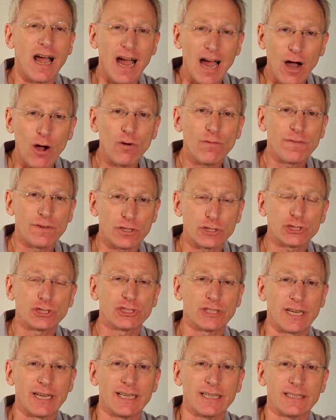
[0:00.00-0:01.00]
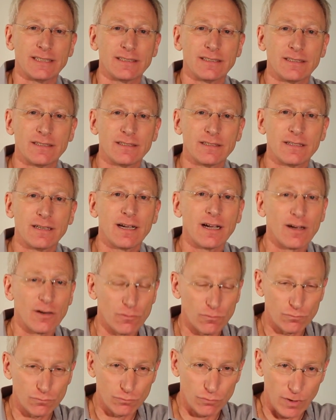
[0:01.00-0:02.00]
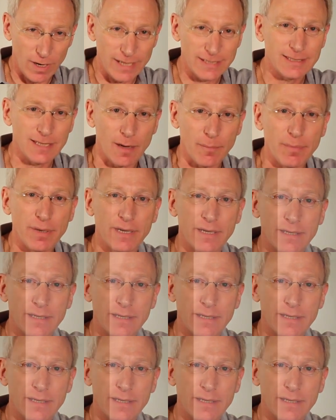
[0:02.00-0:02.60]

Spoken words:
Auferstehen, rise up.